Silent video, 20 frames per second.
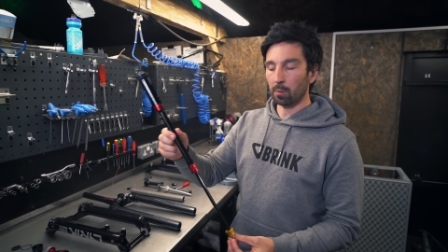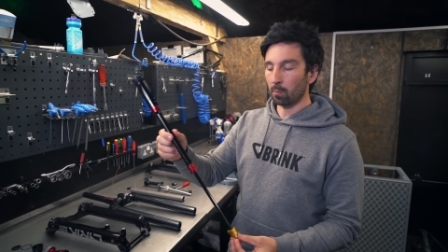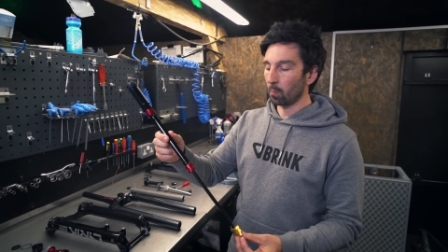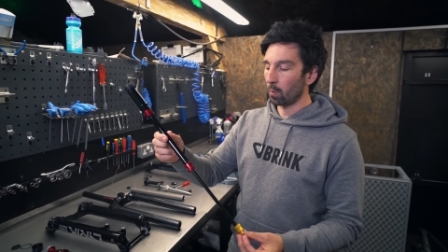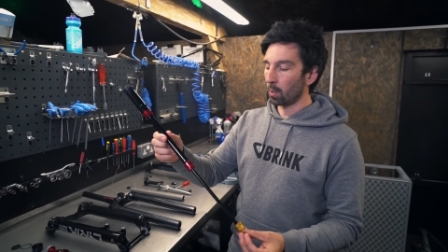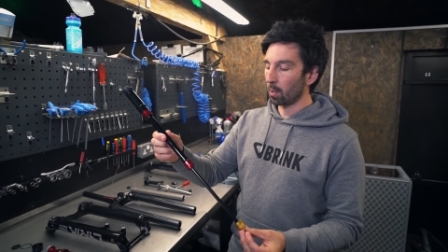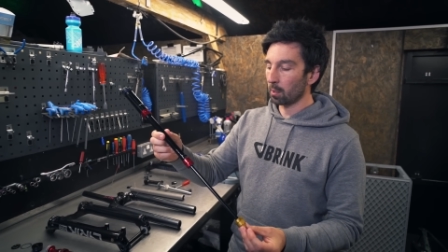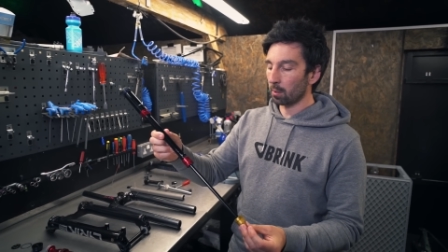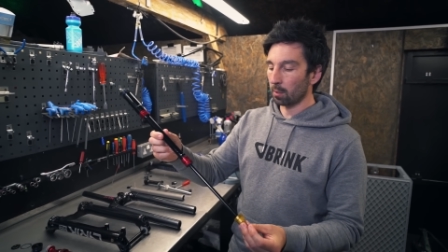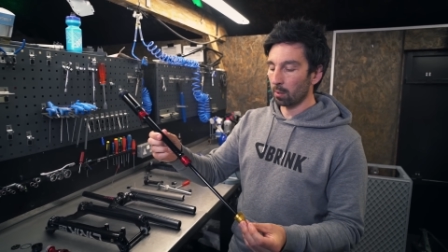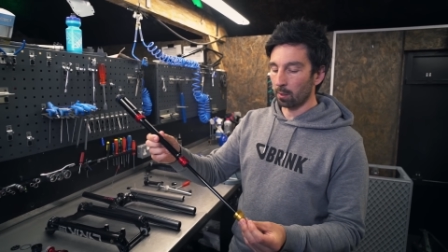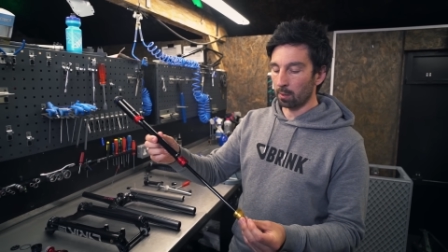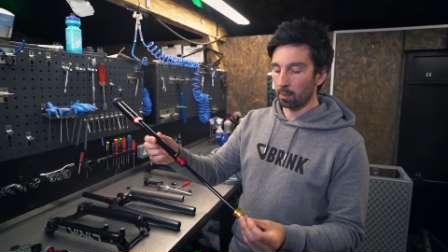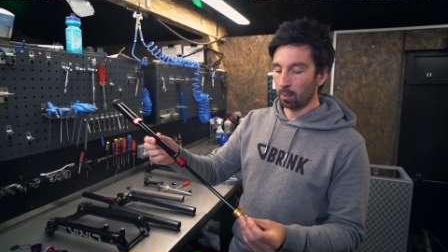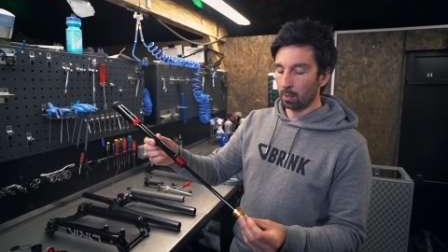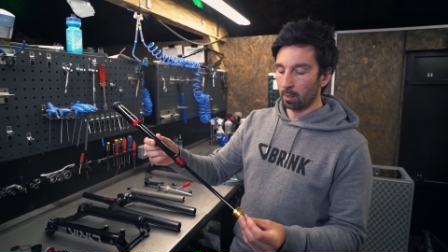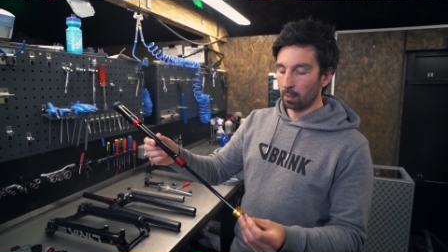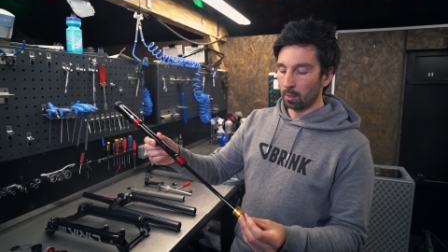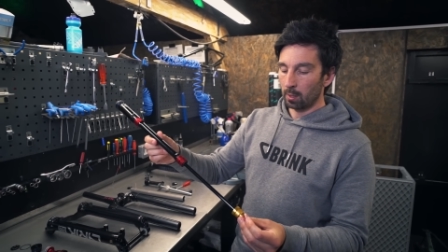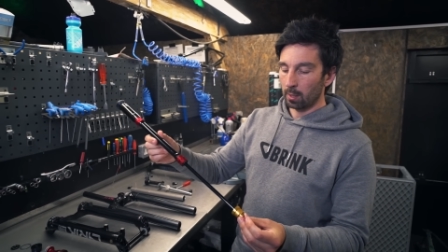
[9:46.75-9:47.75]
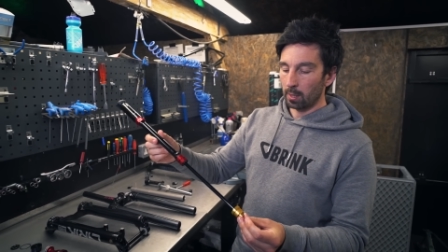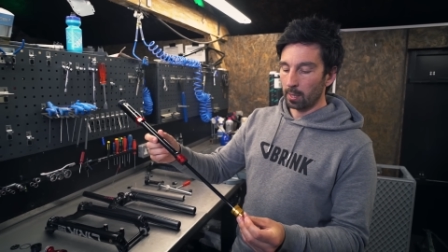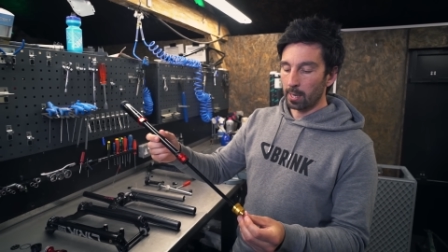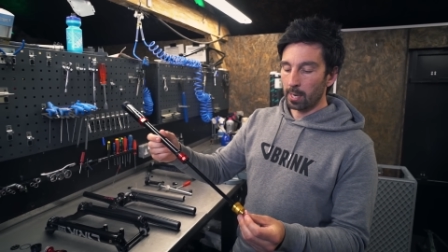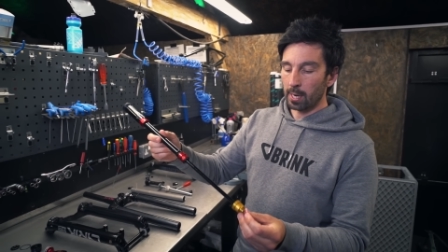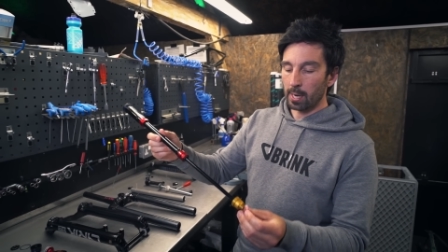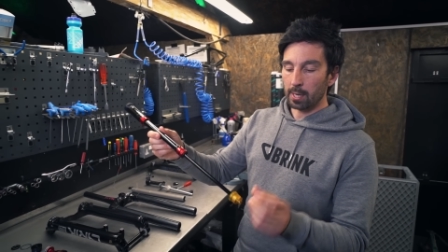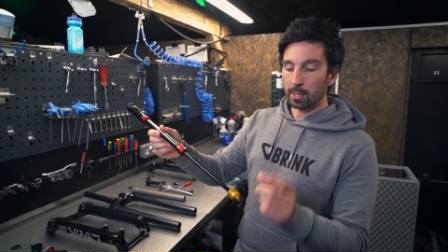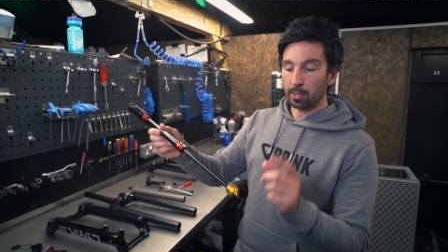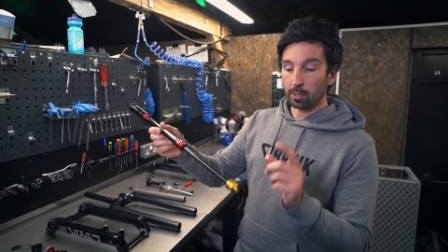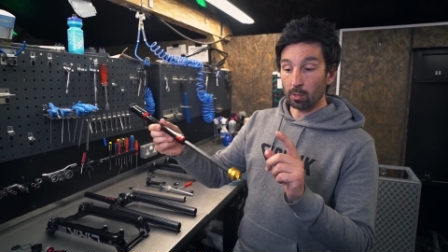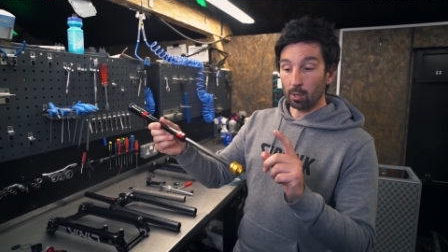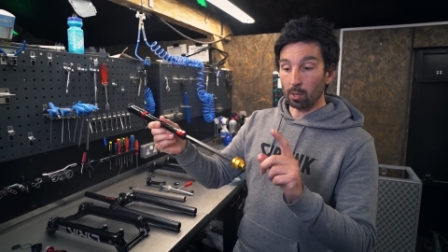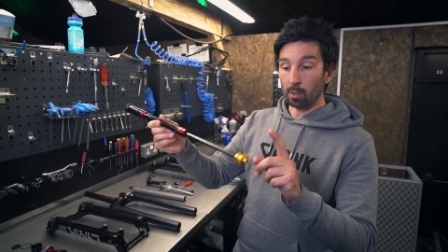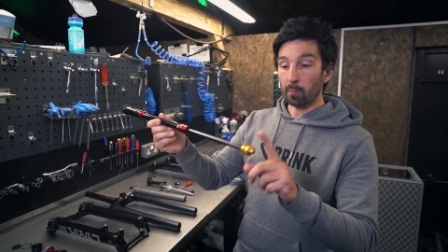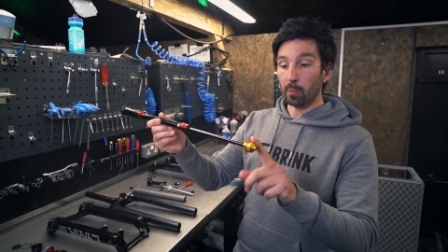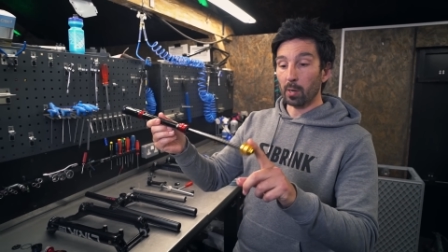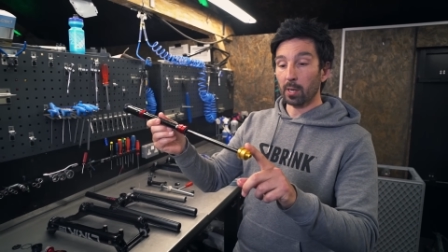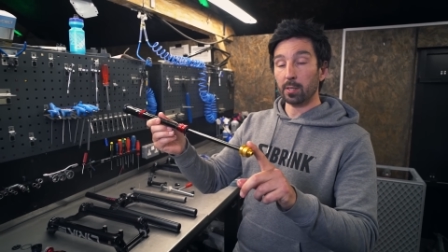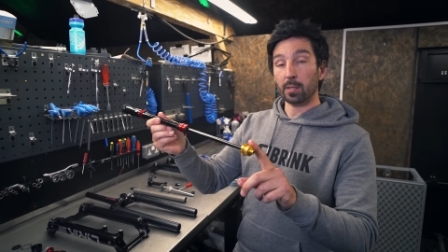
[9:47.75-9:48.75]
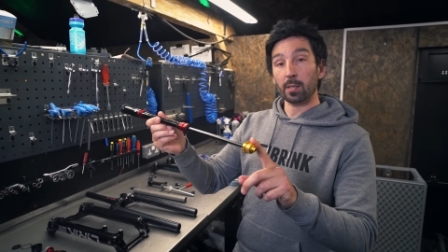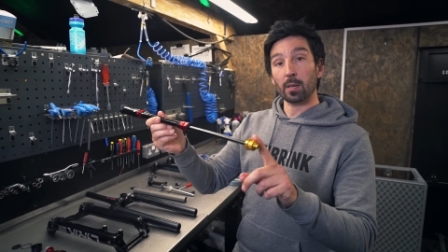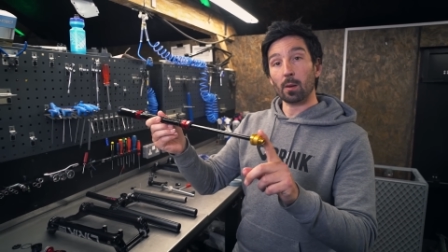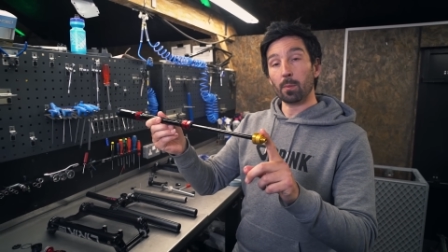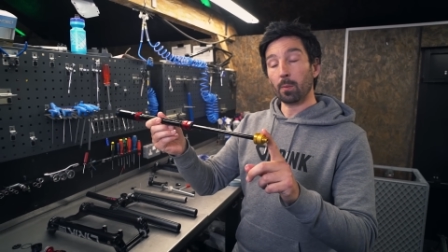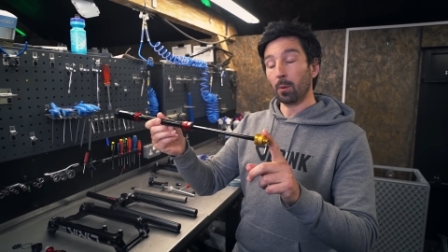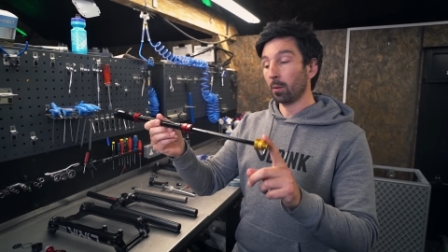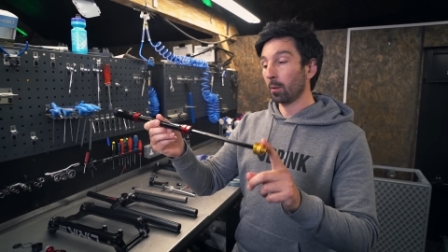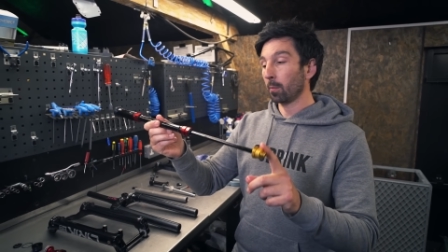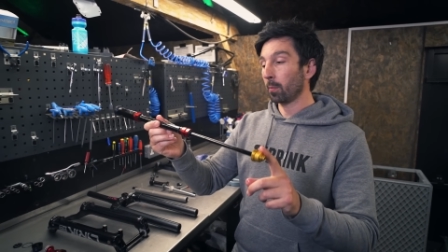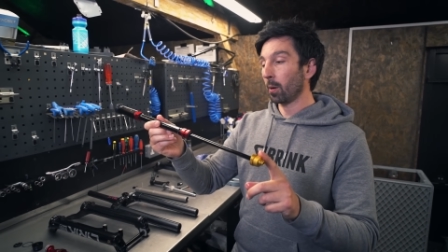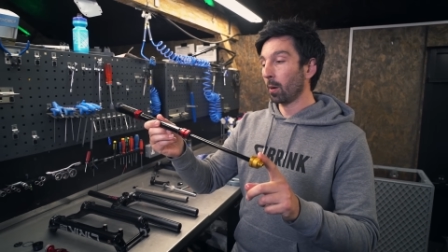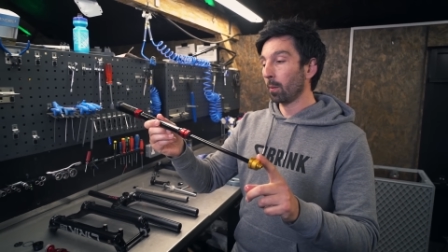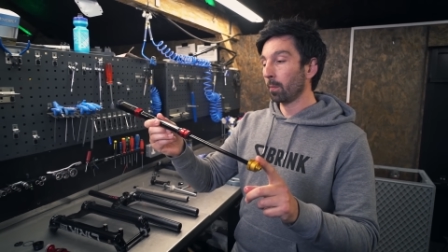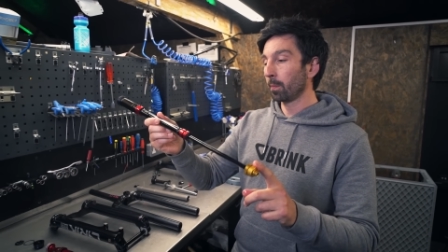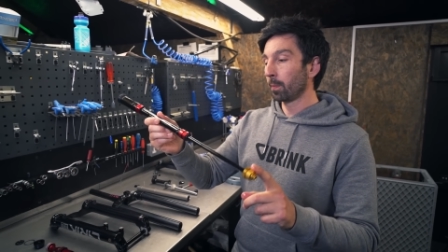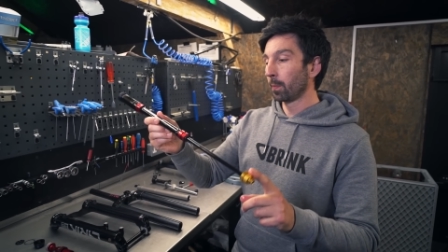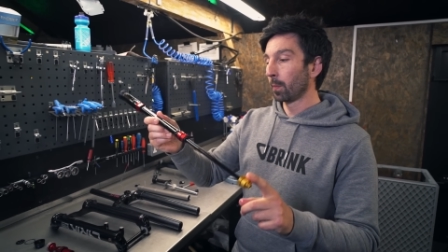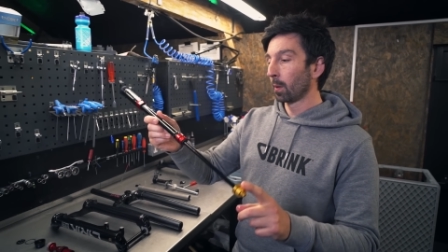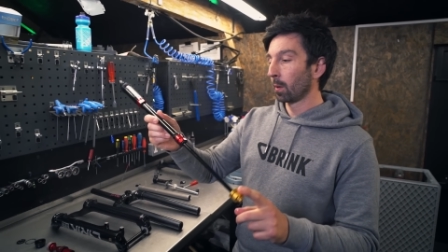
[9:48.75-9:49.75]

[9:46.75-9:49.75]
and work on. It's got the Buttercup on the bottom,